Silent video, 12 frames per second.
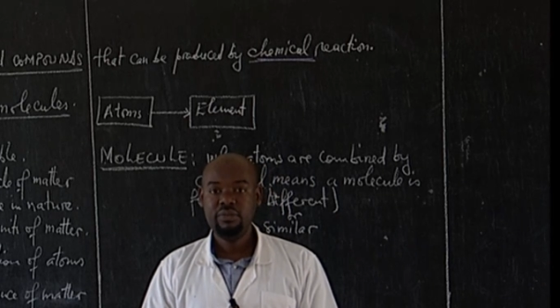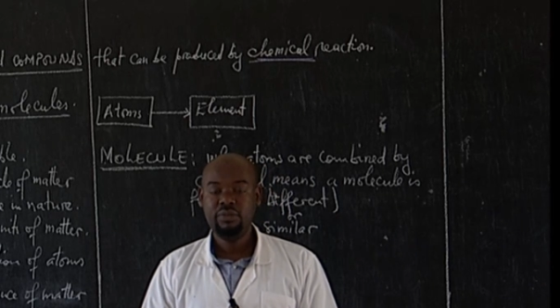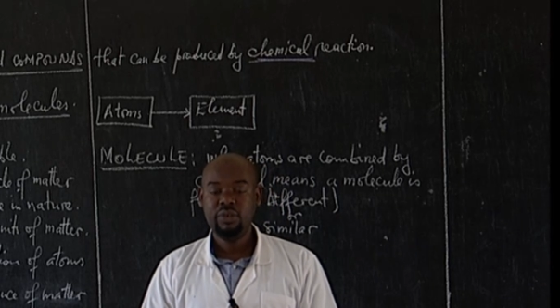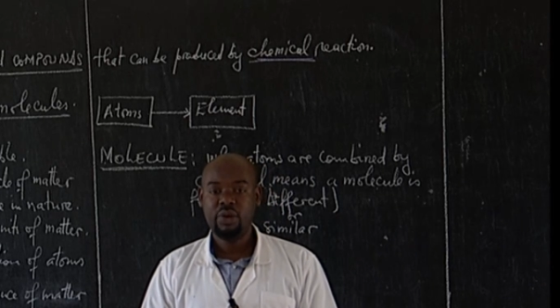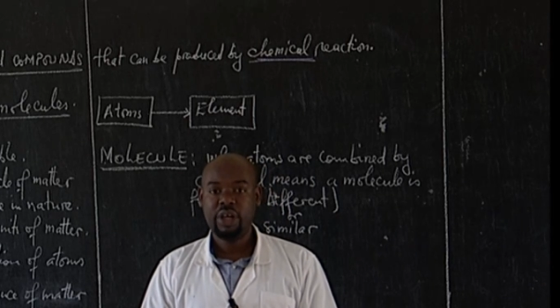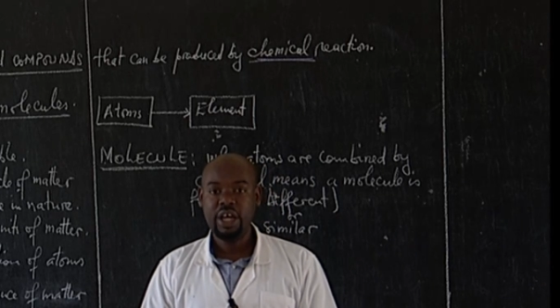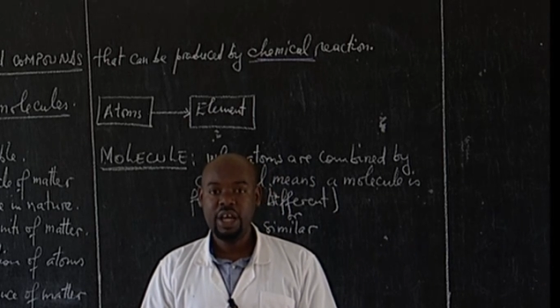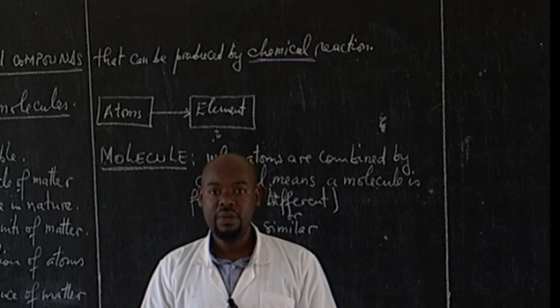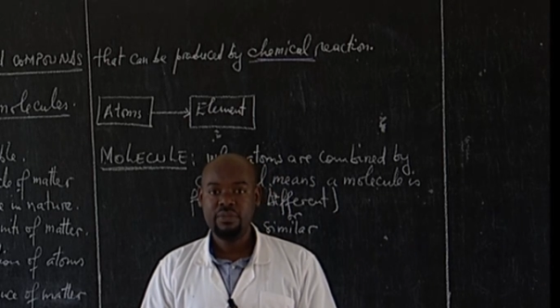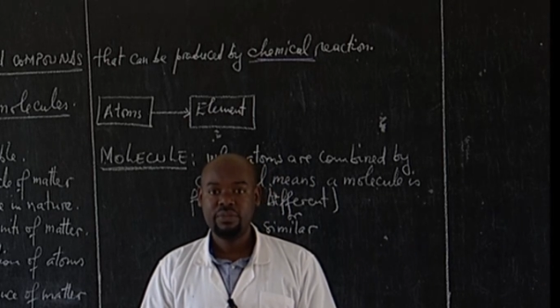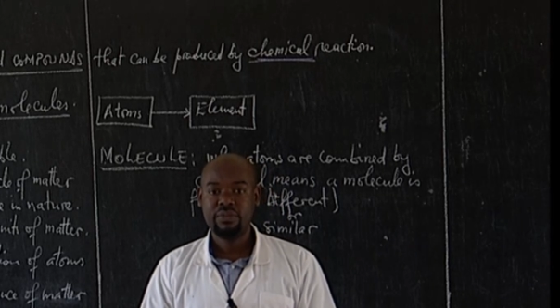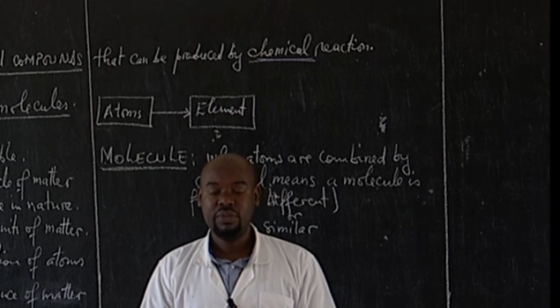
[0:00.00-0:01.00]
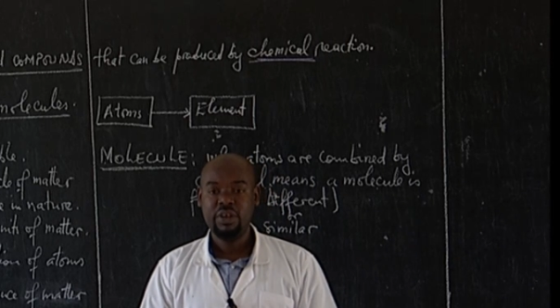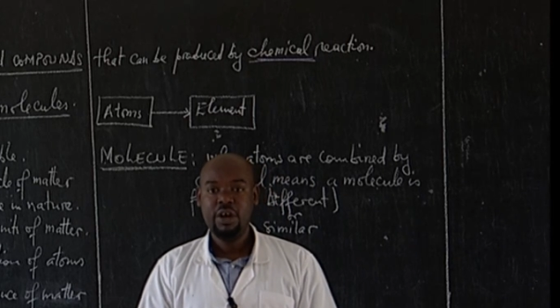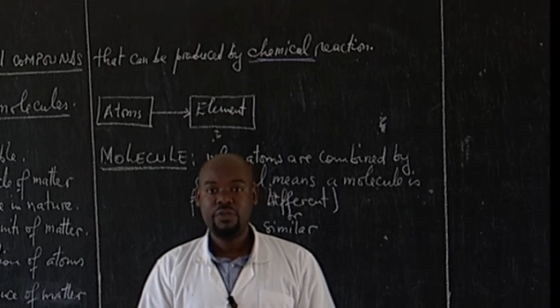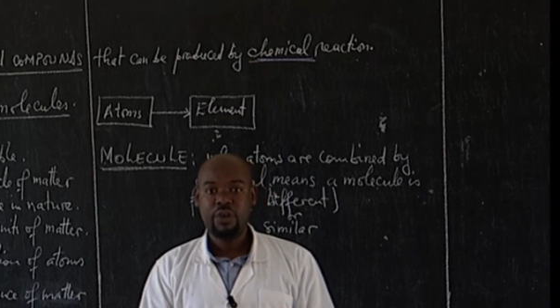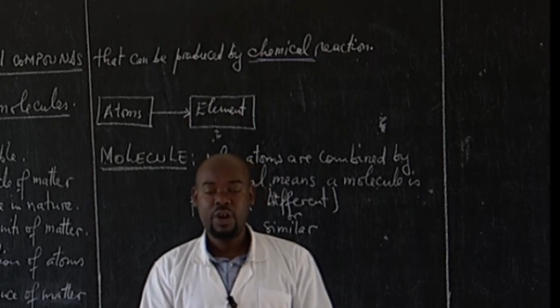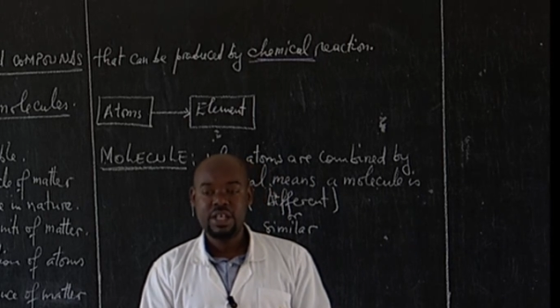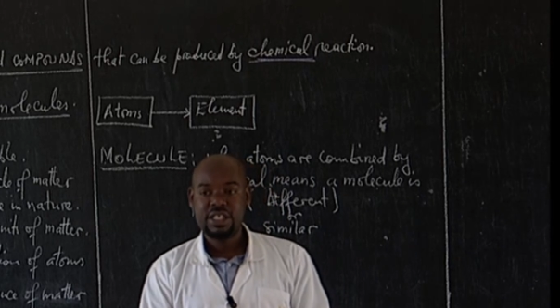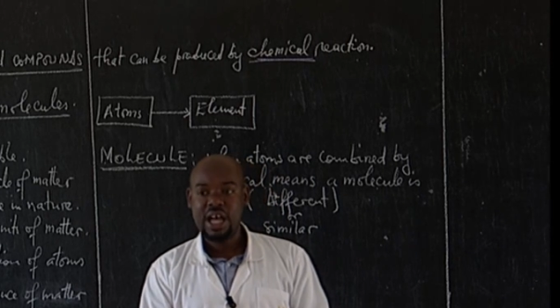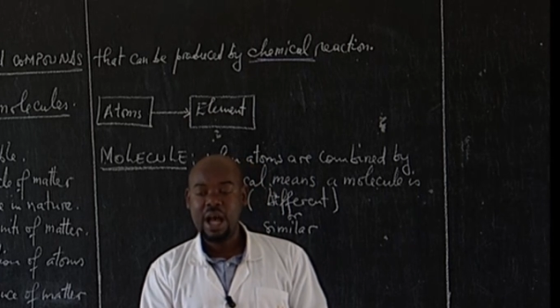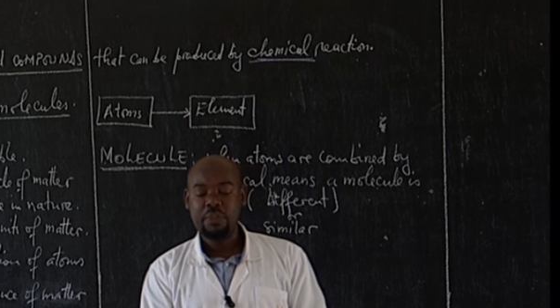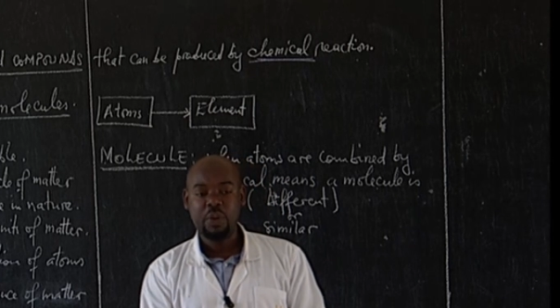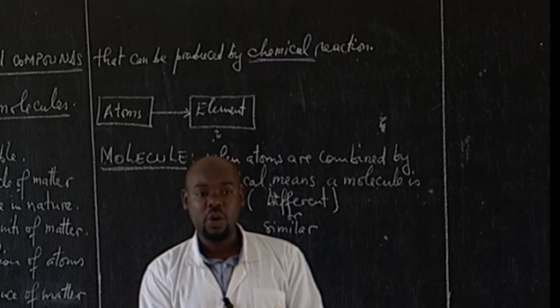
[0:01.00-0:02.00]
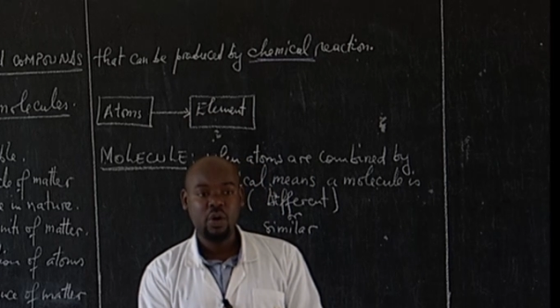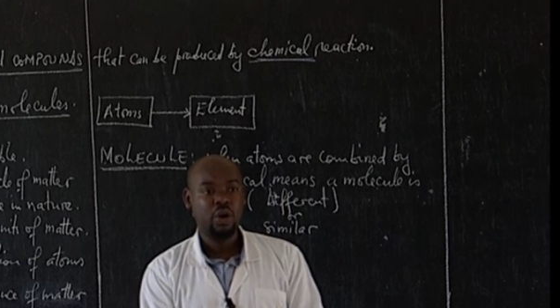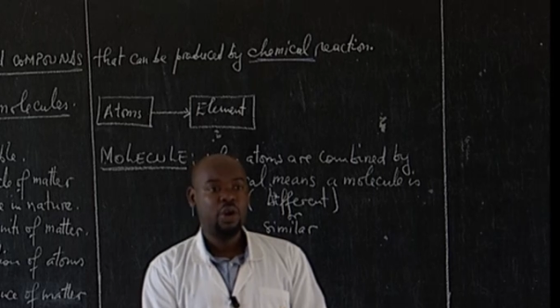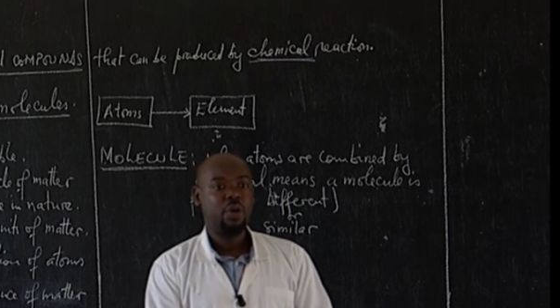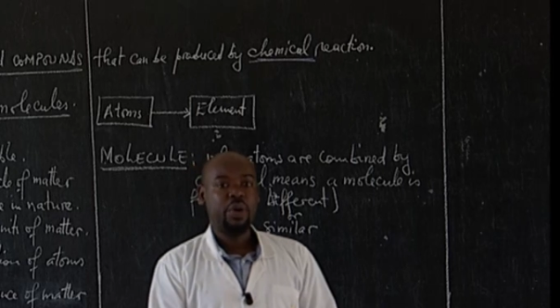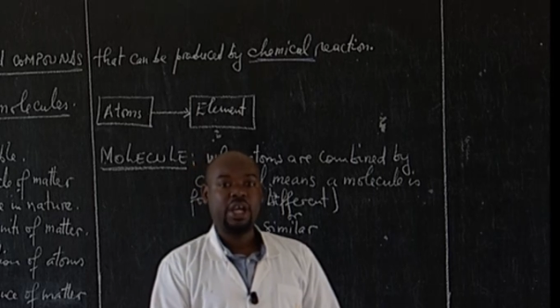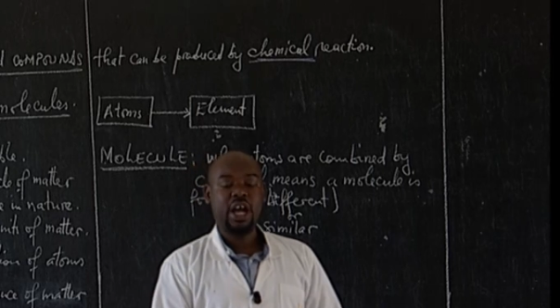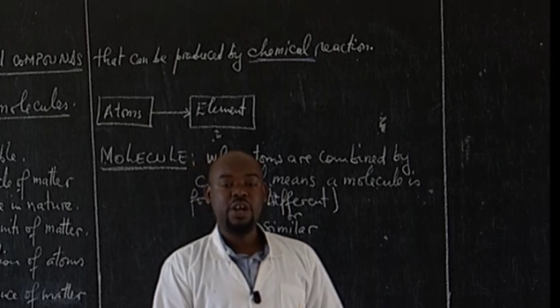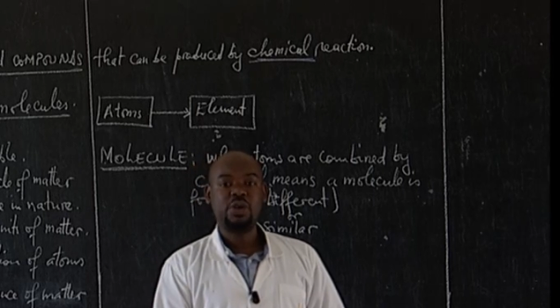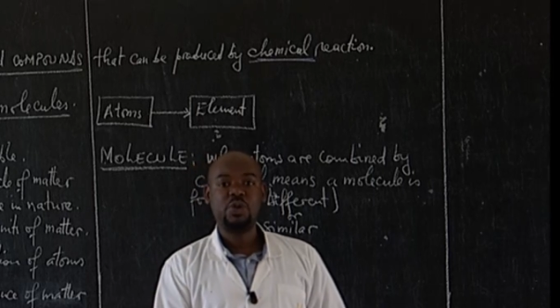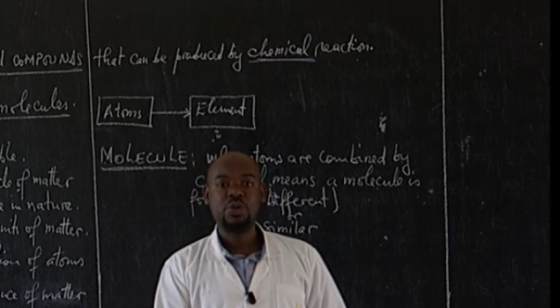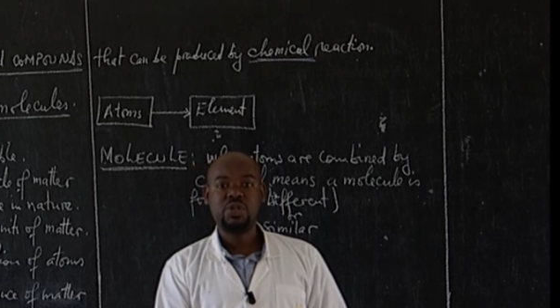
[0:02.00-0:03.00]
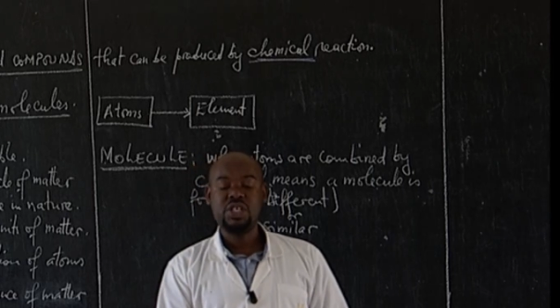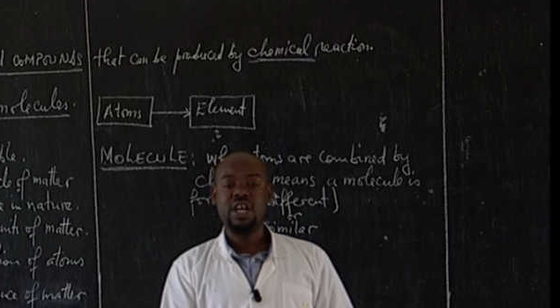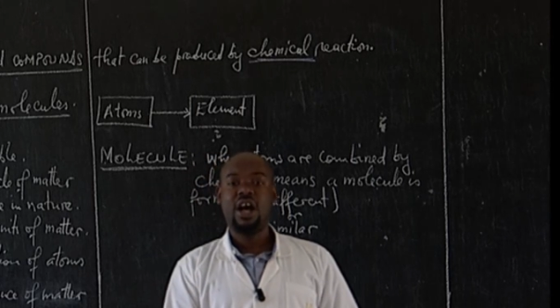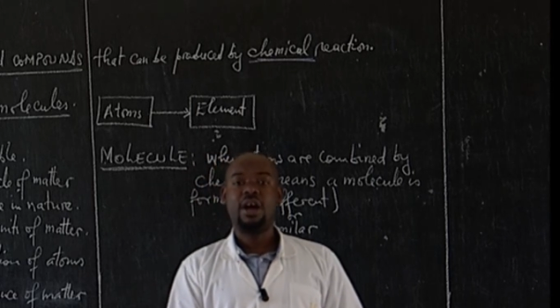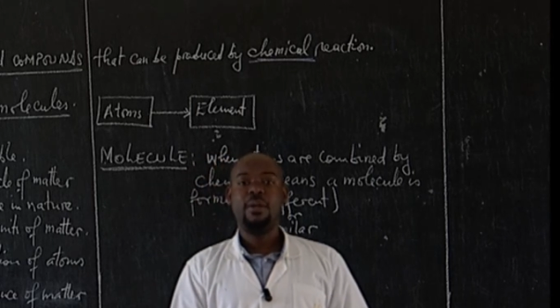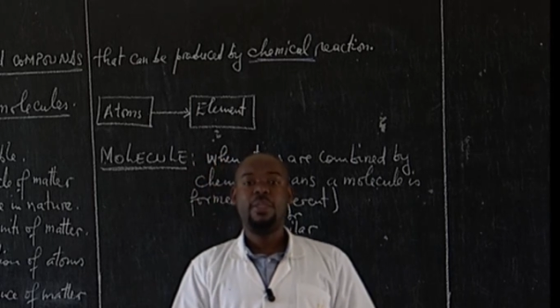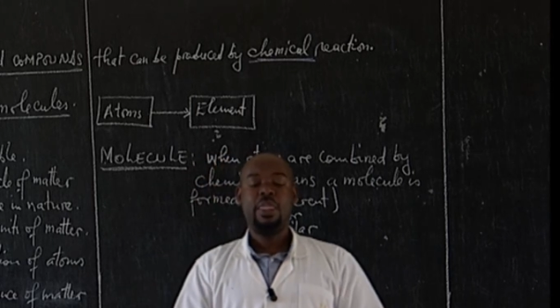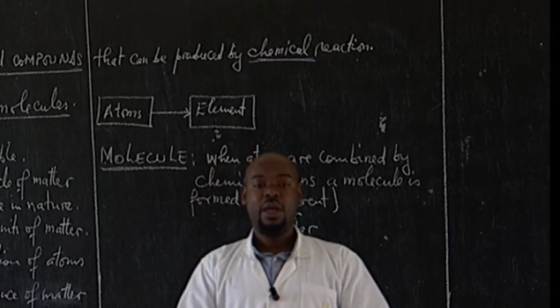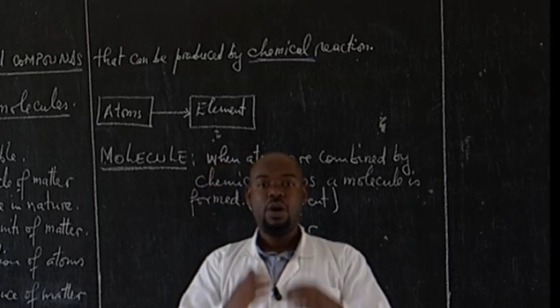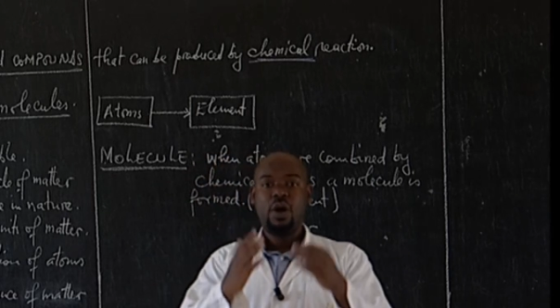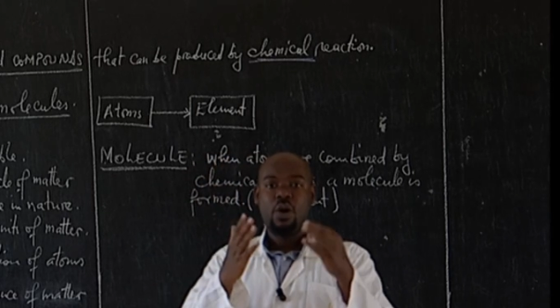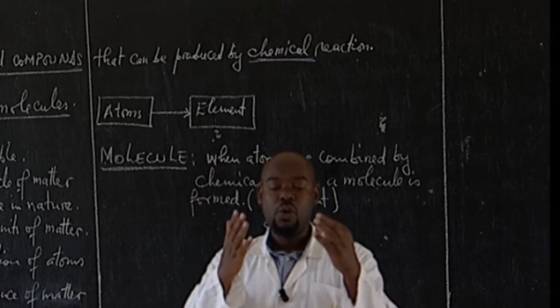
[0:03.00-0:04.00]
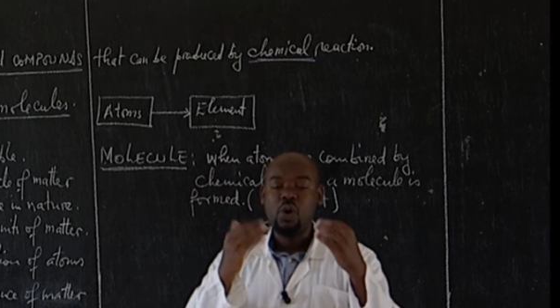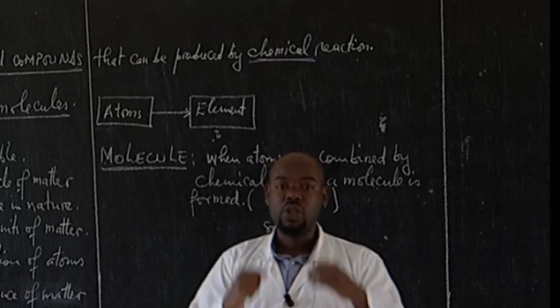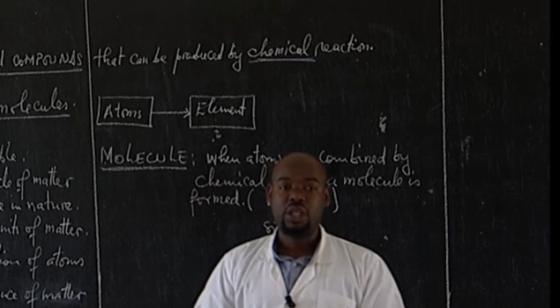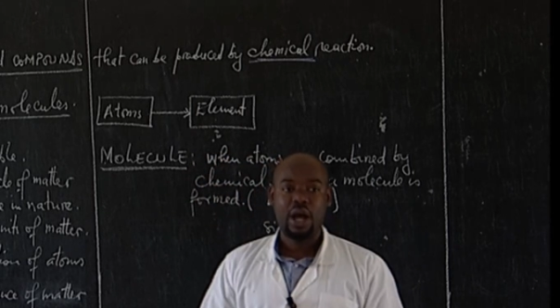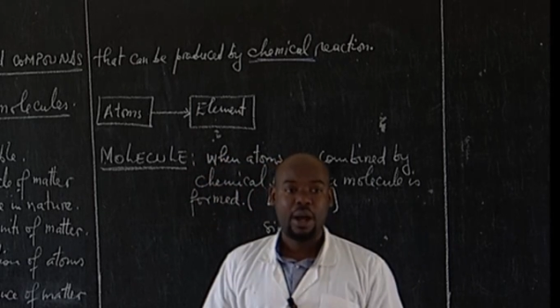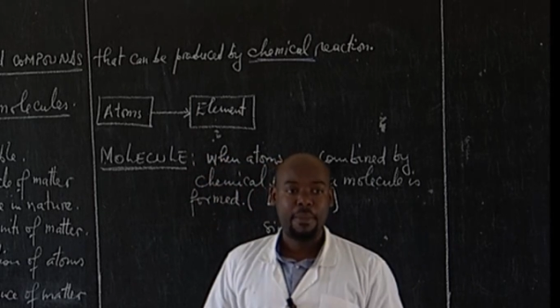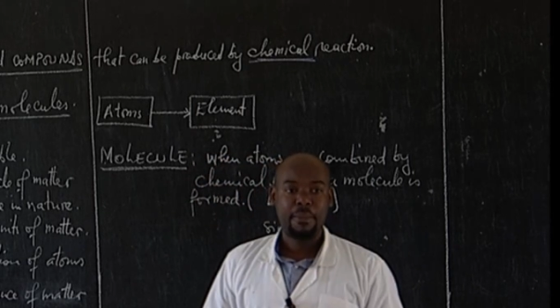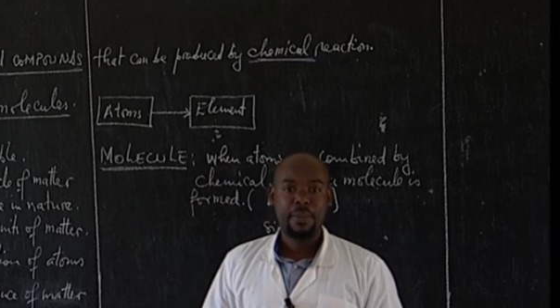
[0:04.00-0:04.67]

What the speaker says: Okay? For example, we can consider water.